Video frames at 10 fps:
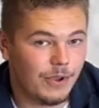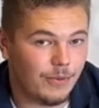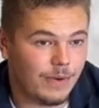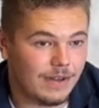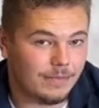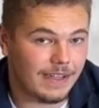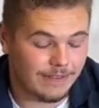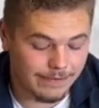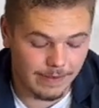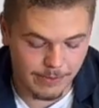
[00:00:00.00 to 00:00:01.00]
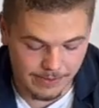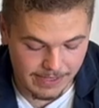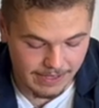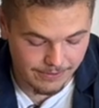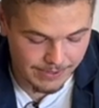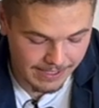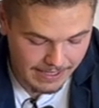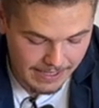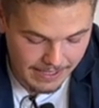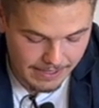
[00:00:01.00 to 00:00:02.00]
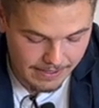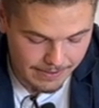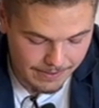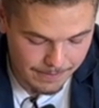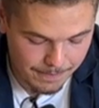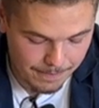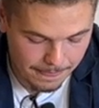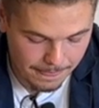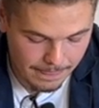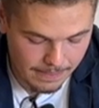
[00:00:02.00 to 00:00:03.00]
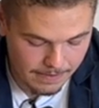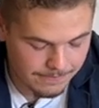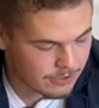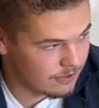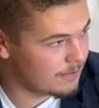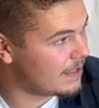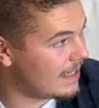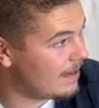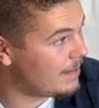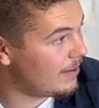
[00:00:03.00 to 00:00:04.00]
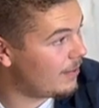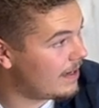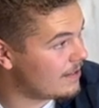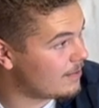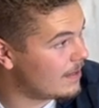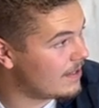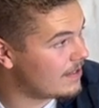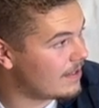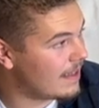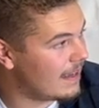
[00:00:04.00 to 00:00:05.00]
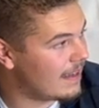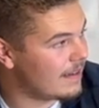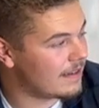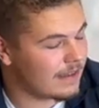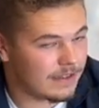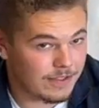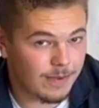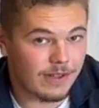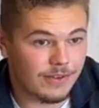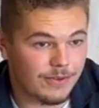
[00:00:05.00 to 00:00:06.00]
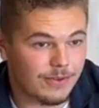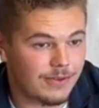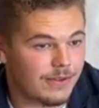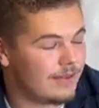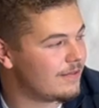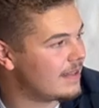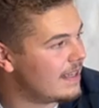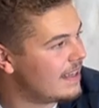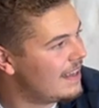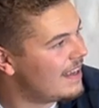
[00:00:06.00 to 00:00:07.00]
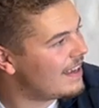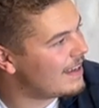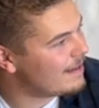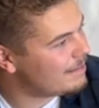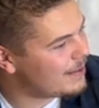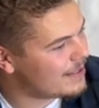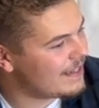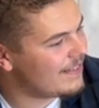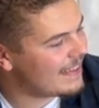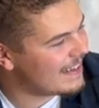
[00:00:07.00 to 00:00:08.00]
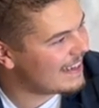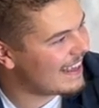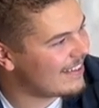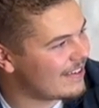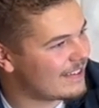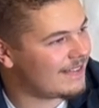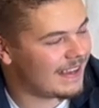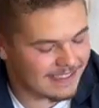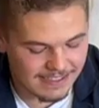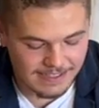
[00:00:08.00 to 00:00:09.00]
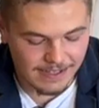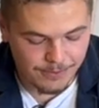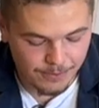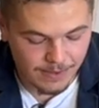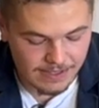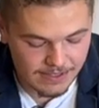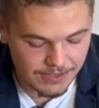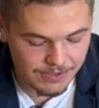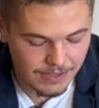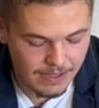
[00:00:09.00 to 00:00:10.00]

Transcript: one by fumble recovery. Officials were down by 1 as well, so they had a smaller crew, couldn't really push everything together as fast as they wanted to.